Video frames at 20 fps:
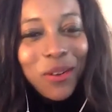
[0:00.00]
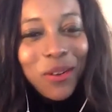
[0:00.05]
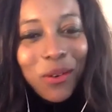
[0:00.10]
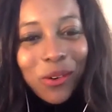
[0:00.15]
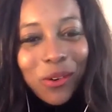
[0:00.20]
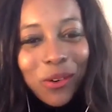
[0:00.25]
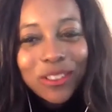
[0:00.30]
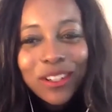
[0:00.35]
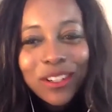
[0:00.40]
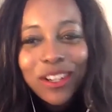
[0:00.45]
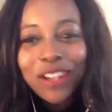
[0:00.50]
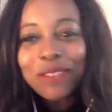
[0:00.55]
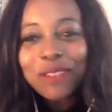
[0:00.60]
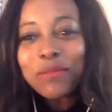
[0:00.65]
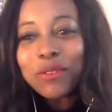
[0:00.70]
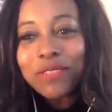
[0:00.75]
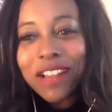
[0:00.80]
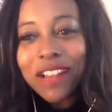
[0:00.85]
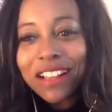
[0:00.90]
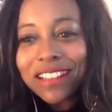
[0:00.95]
older and
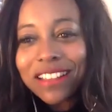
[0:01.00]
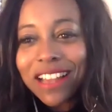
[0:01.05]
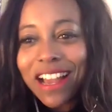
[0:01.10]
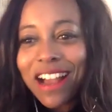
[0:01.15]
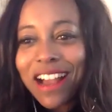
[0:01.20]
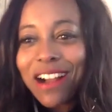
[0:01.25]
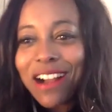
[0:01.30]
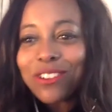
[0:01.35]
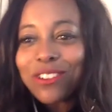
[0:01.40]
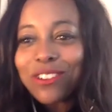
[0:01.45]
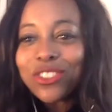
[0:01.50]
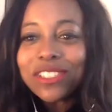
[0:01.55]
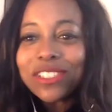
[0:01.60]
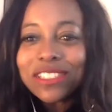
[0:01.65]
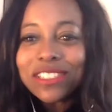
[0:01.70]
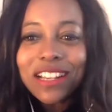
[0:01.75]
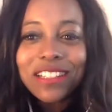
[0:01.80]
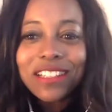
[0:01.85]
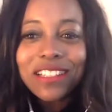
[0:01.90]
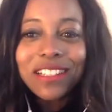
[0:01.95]
moved out of the house, she
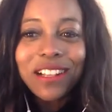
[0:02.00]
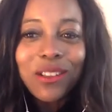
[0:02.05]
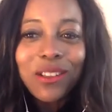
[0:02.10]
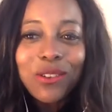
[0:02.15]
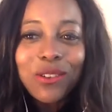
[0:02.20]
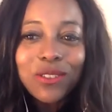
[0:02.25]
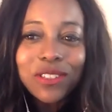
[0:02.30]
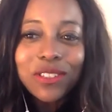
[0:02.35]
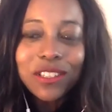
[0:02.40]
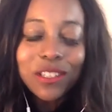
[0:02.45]
decided to close